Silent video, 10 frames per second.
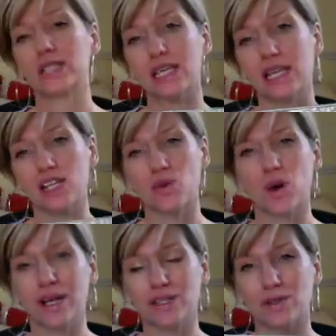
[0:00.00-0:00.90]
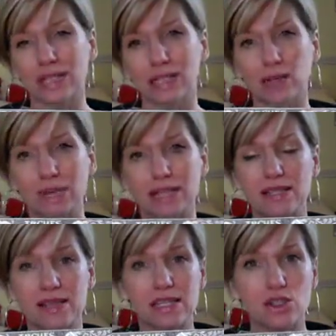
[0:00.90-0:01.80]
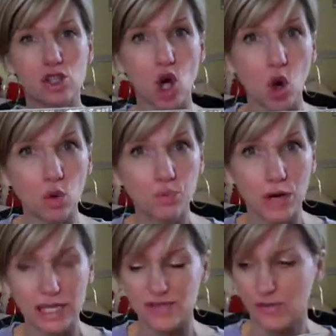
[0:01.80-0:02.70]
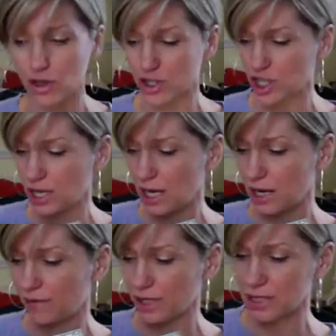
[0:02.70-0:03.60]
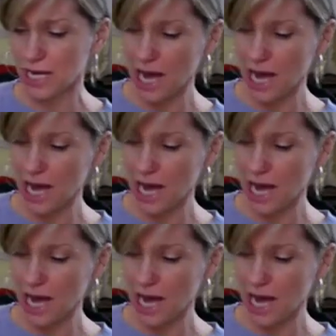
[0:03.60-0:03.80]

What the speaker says: each one, so it's a little bit easy. This is the cold press version of it.